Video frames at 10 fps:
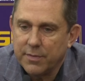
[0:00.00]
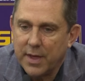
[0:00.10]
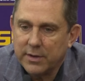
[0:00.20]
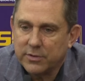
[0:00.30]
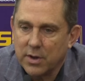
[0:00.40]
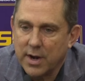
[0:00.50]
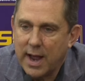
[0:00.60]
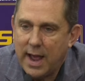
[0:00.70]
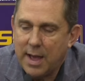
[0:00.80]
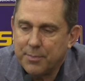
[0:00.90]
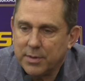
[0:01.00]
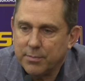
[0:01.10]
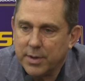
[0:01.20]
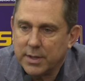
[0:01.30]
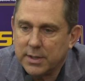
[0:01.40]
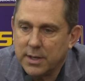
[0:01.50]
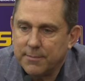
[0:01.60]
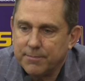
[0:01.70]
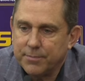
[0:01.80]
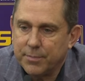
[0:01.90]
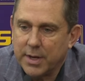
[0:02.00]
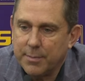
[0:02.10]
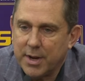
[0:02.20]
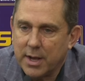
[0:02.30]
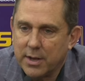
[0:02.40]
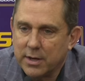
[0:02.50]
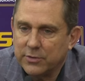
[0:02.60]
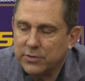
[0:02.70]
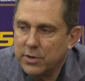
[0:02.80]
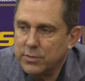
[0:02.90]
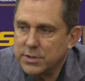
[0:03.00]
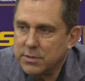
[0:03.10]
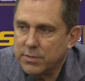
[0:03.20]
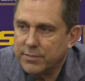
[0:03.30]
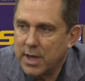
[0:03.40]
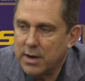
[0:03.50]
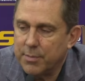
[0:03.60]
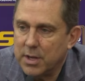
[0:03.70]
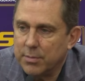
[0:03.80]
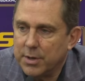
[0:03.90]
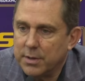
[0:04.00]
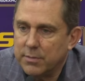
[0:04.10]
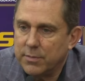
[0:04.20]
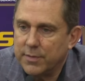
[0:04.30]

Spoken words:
That's going to happen, but I'm not going to excuse it. We've got to be able to.